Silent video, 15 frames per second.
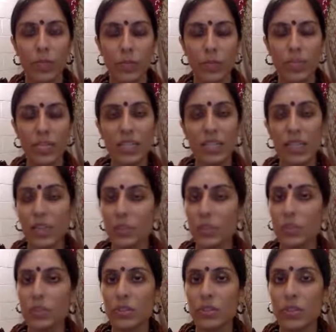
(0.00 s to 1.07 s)
Many
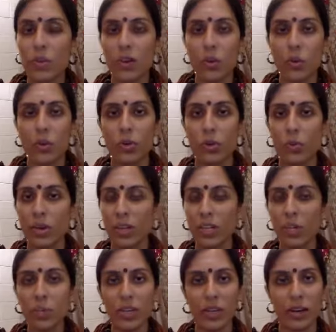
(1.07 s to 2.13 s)
times we're
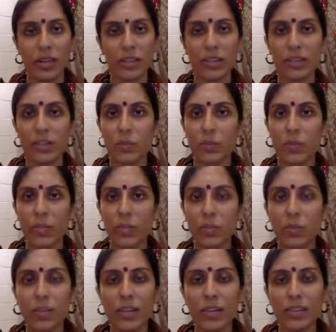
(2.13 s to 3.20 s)
running behind something
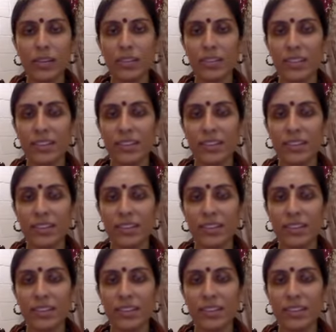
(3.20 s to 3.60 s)
because